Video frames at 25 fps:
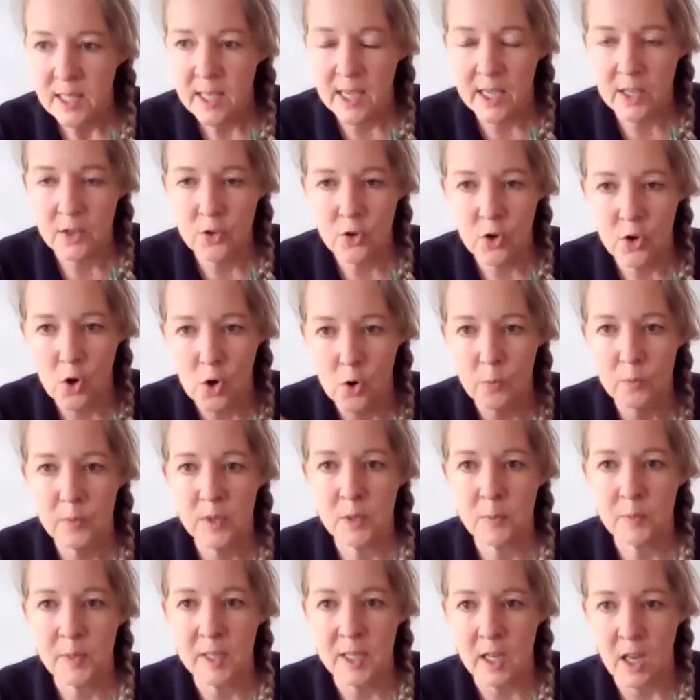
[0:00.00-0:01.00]
in your home
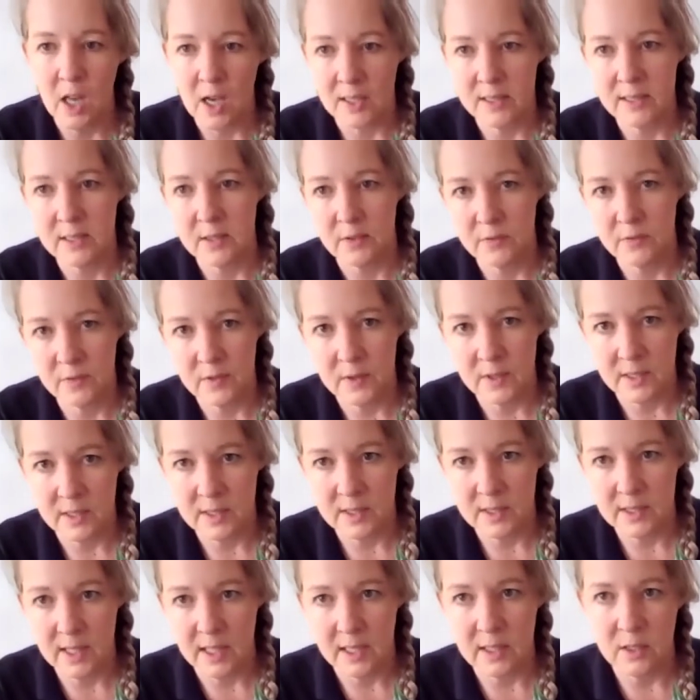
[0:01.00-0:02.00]
could be a lot
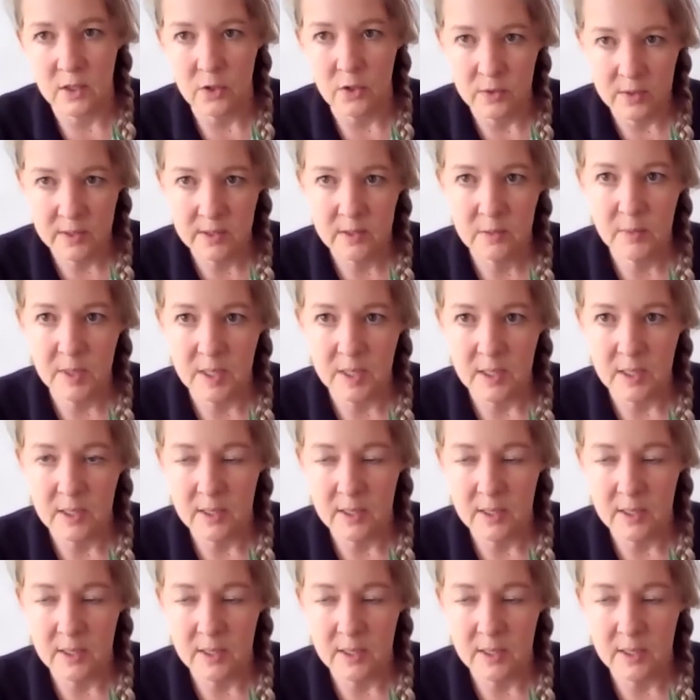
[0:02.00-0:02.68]
different than it used to be,